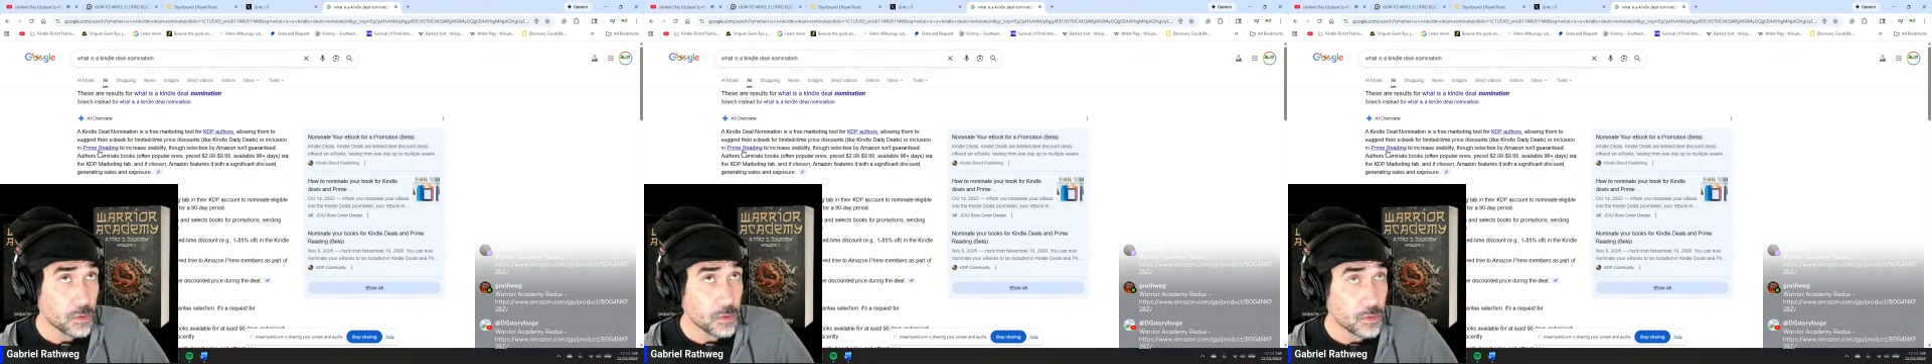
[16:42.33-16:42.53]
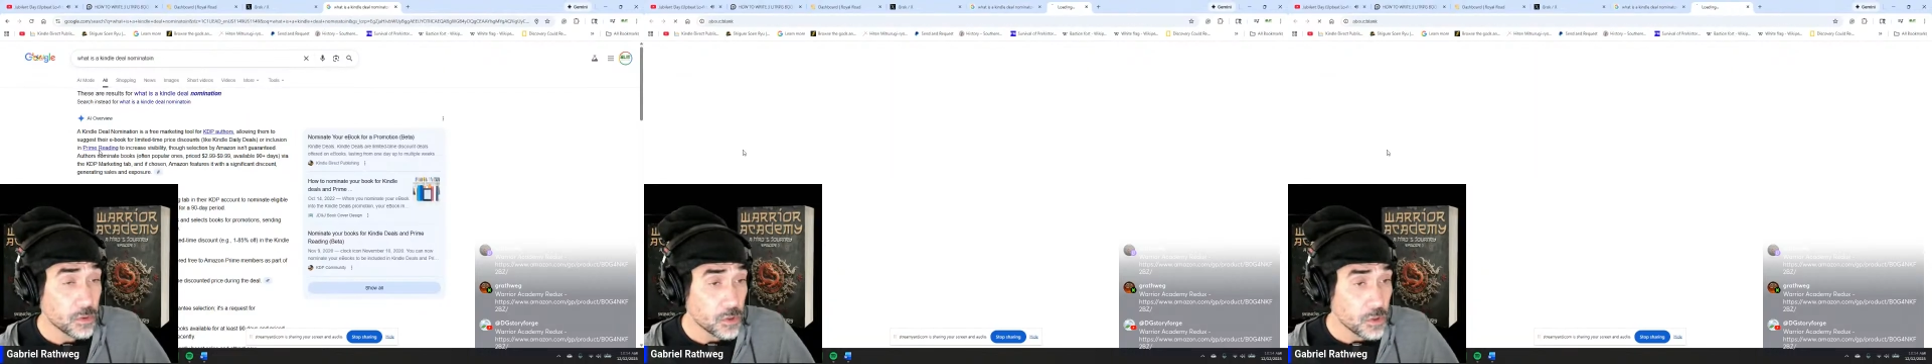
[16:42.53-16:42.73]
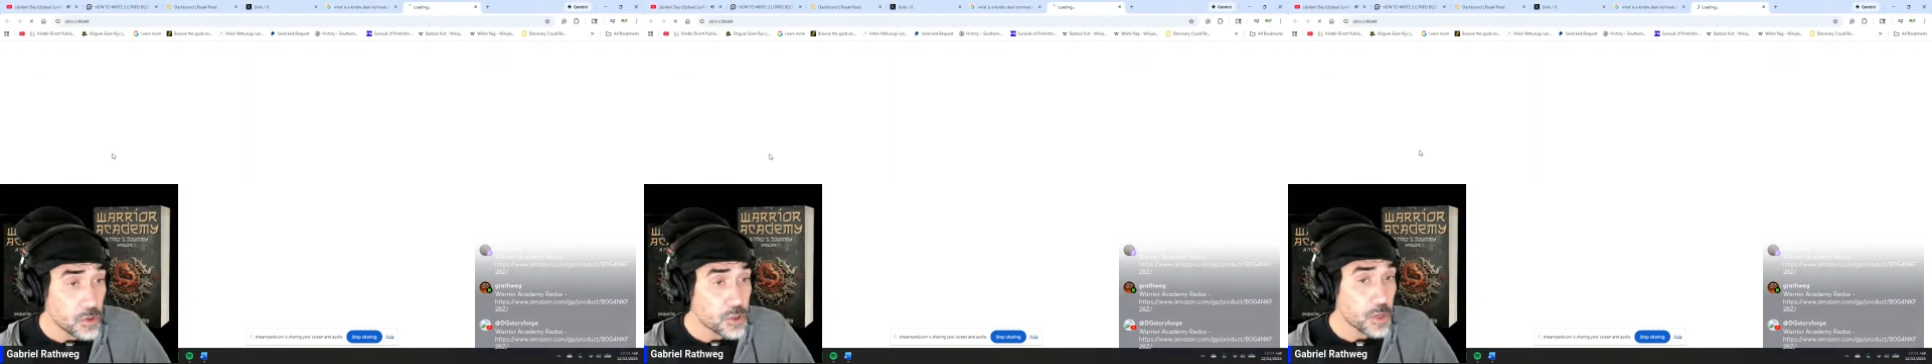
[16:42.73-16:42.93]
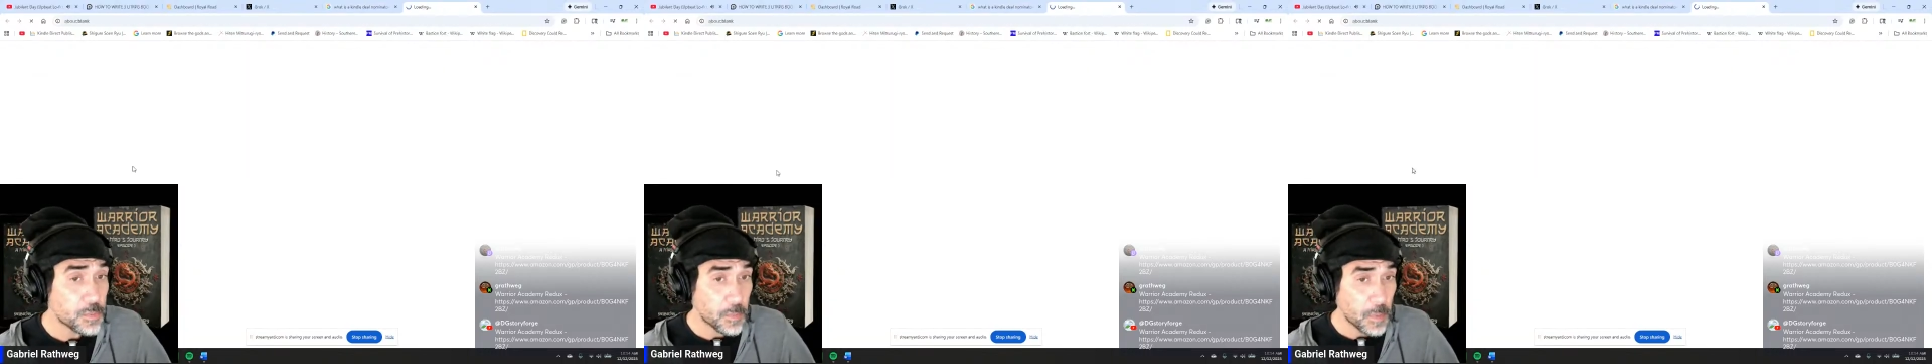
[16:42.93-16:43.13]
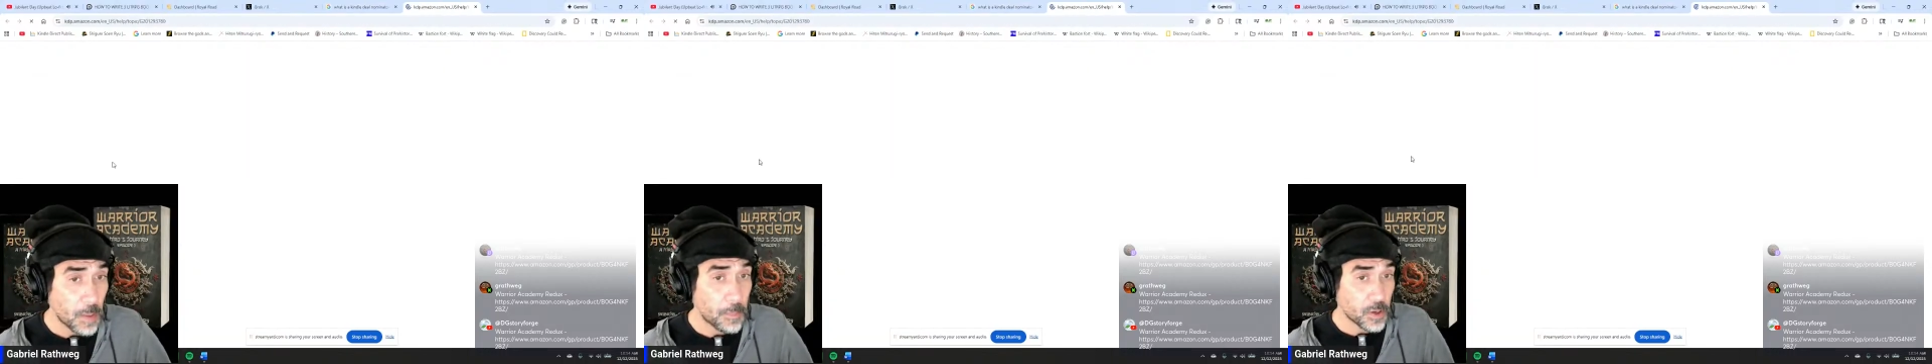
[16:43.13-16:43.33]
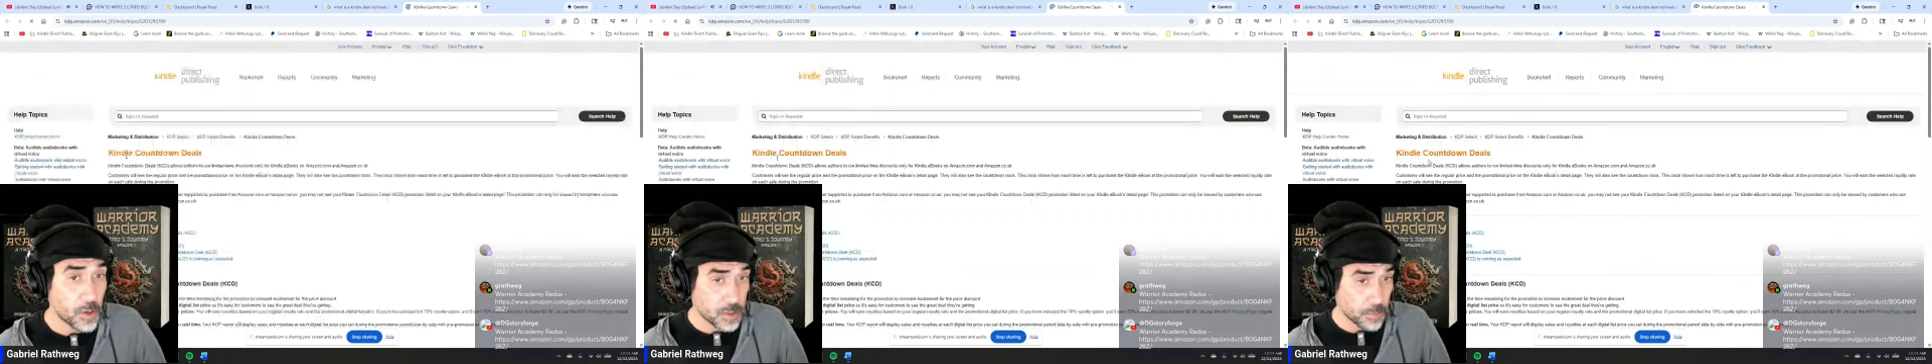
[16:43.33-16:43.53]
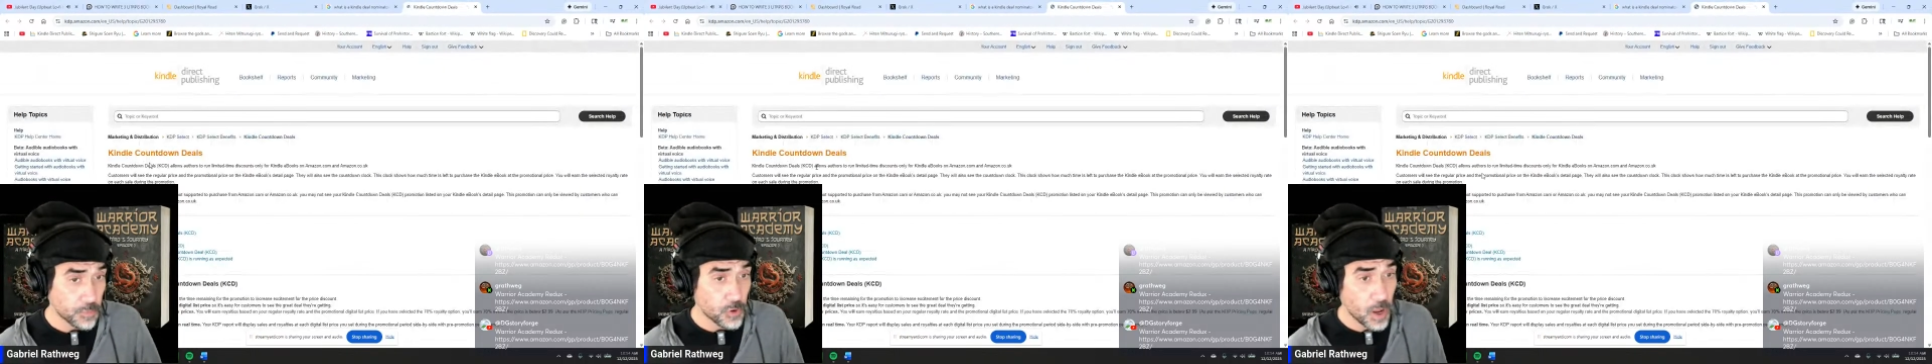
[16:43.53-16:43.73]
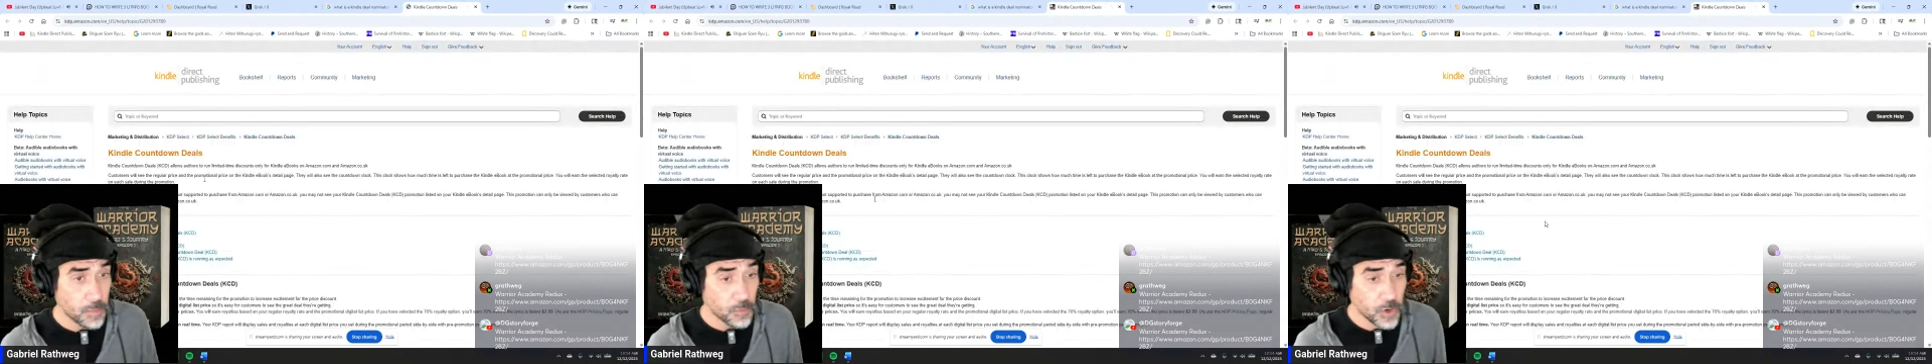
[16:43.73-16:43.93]
usually put my books in
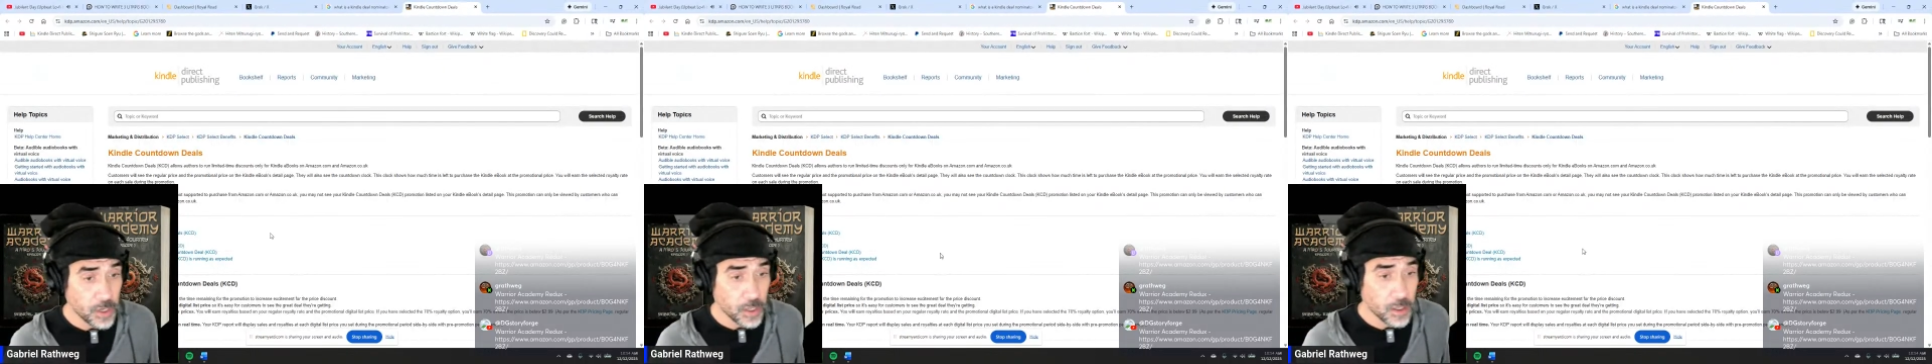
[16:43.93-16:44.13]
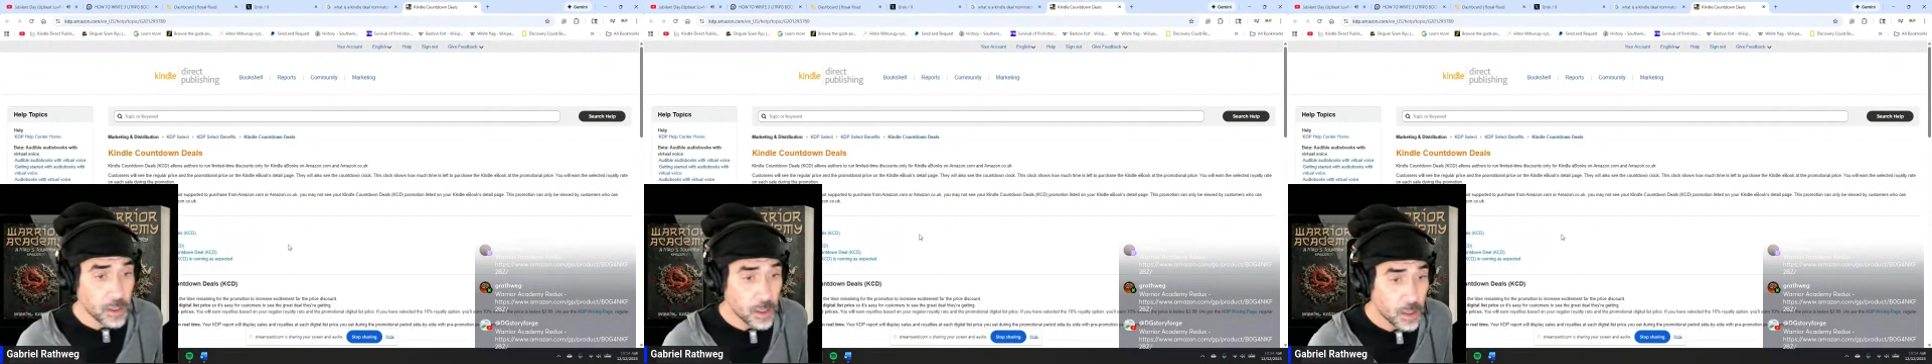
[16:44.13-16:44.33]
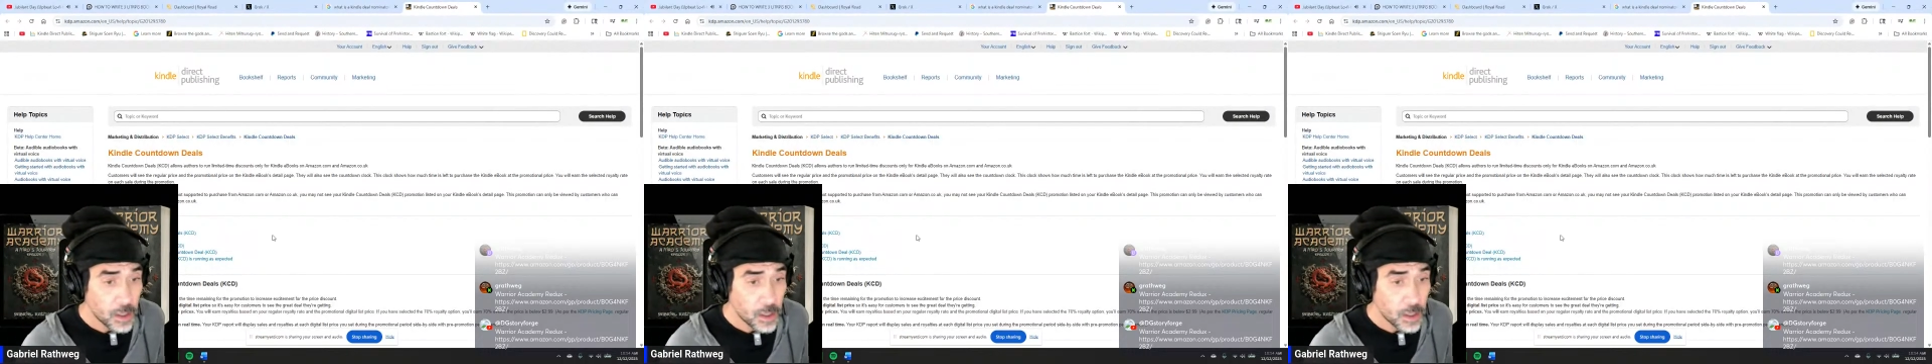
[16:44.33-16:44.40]
Prime reading.